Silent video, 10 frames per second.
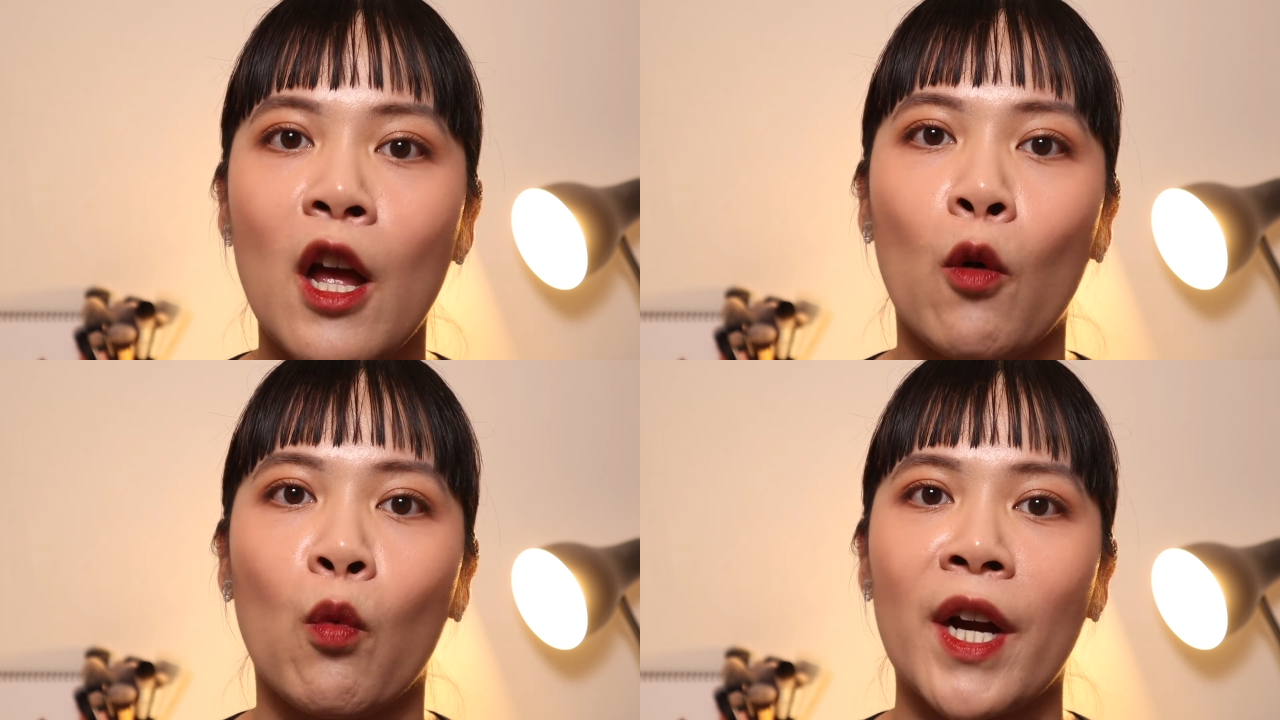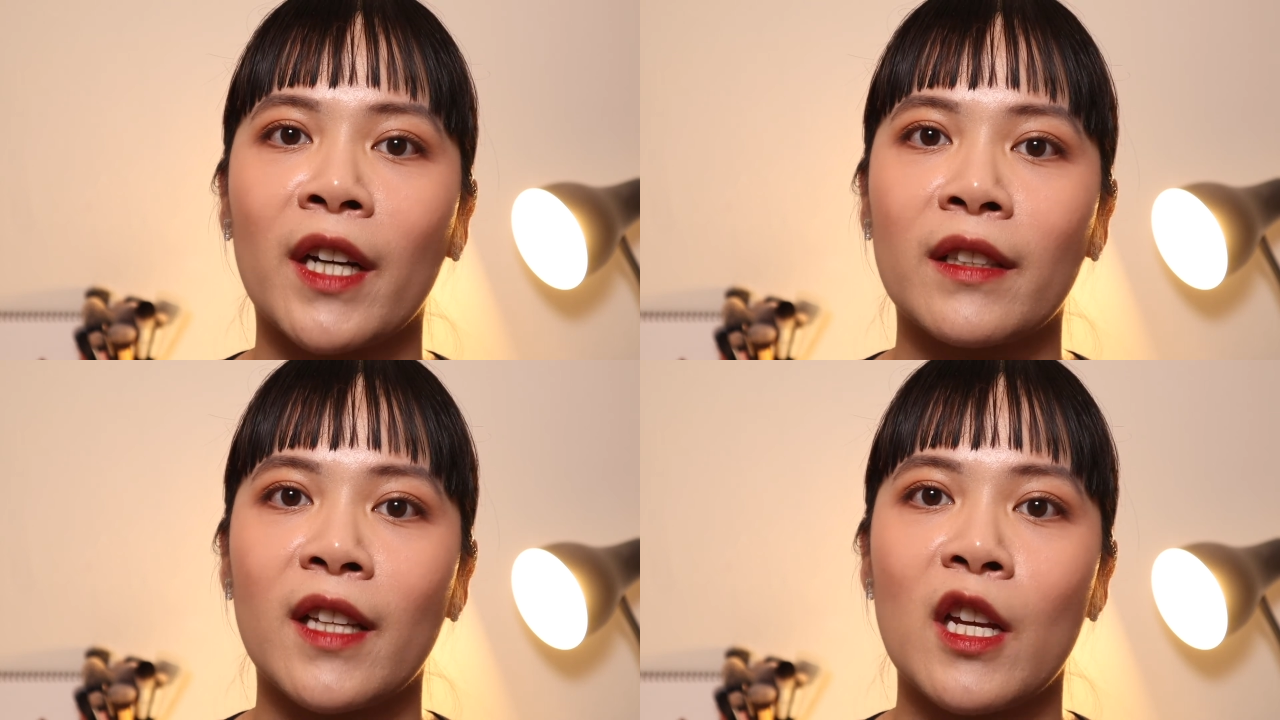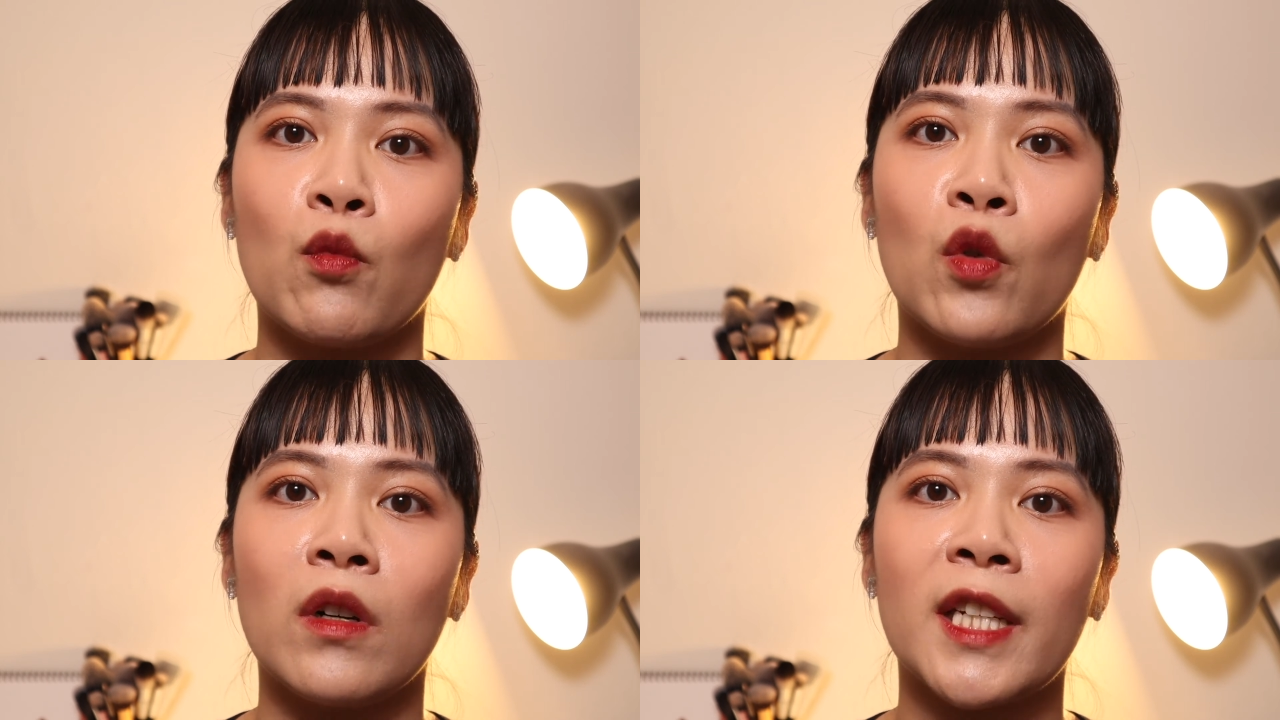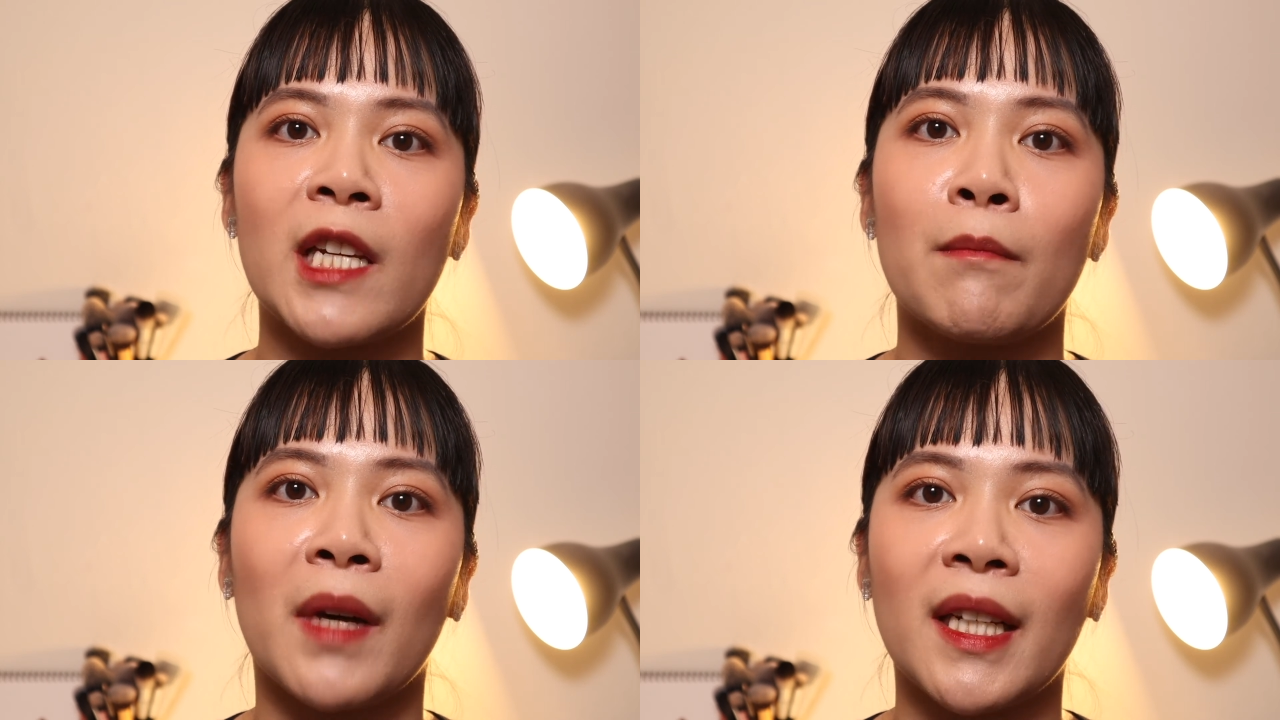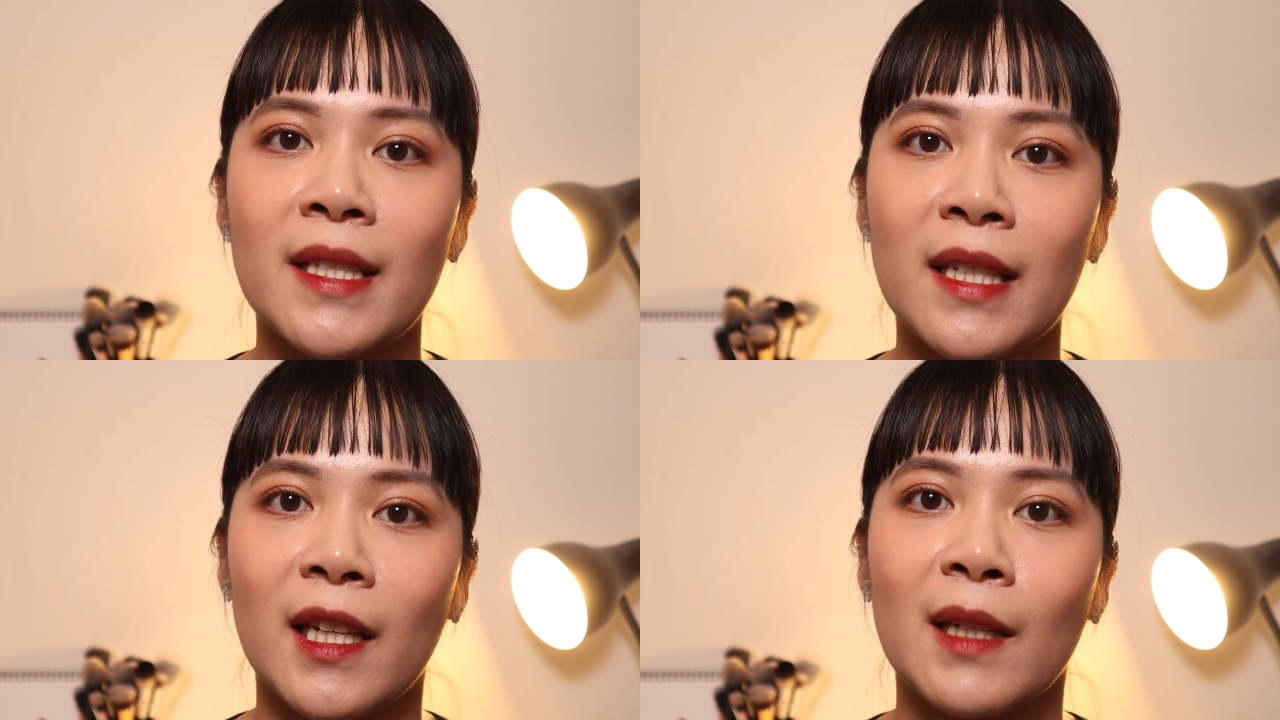where they will keep my
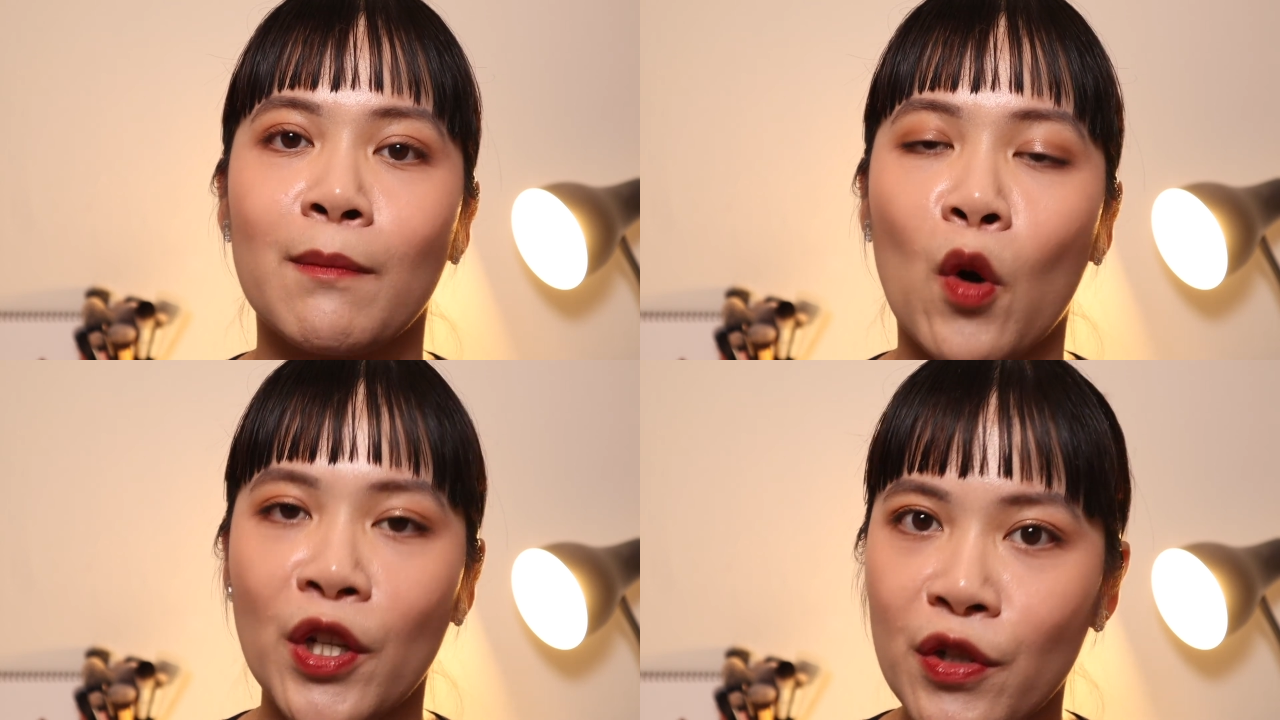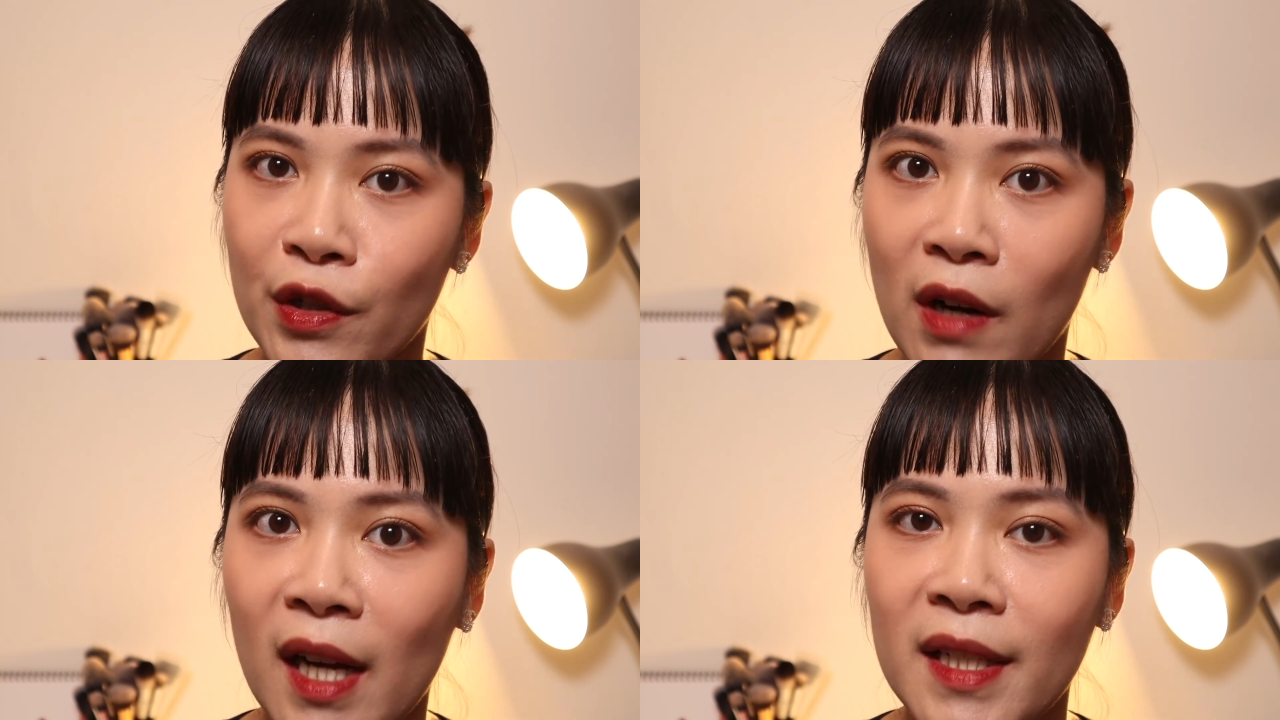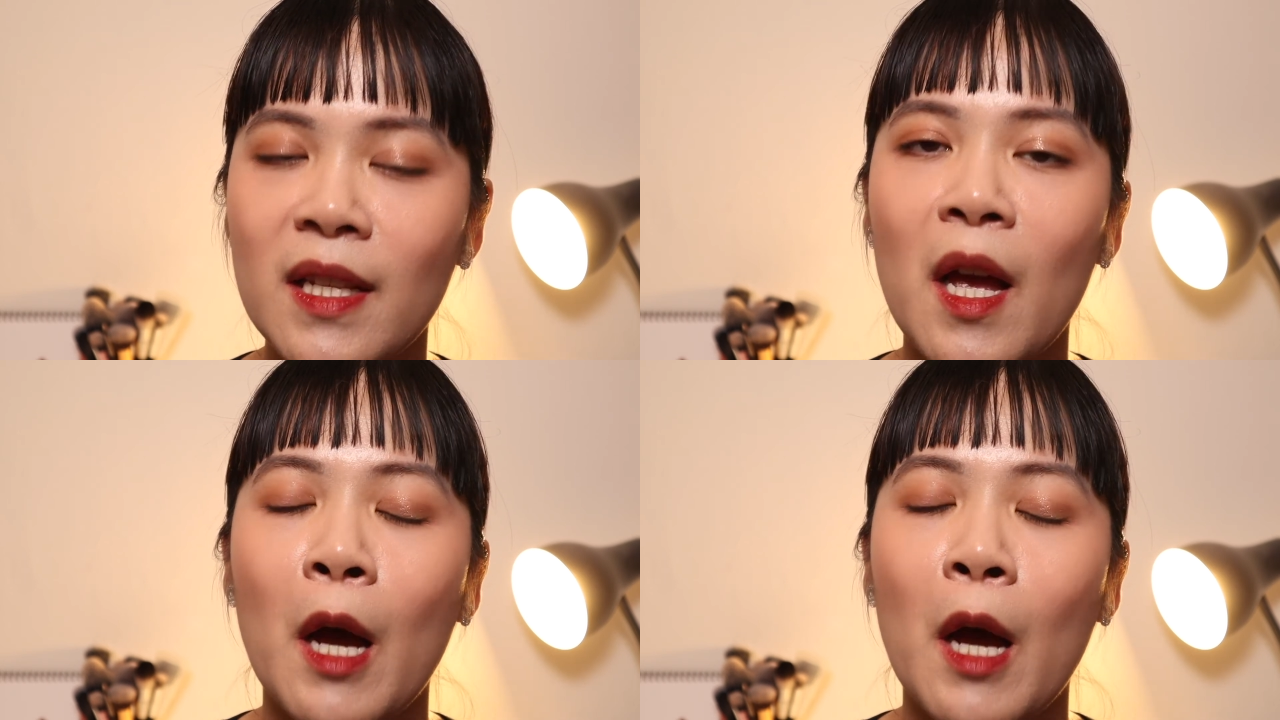skin moisturized